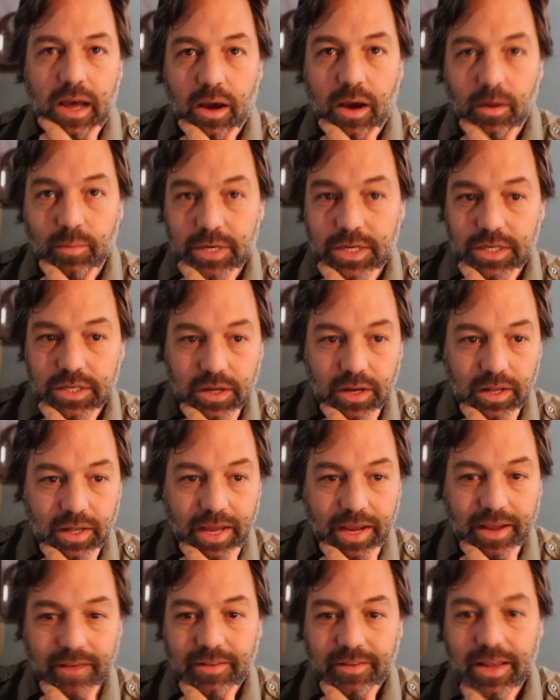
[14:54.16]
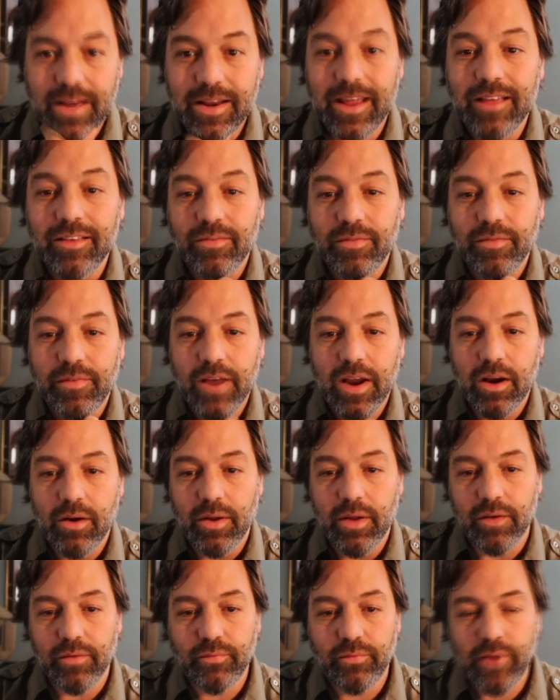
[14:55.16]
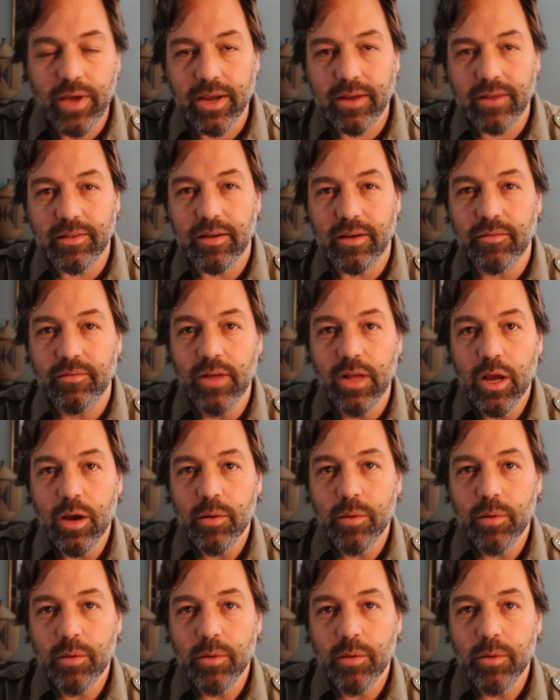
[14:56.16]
which, like I said, is very effective.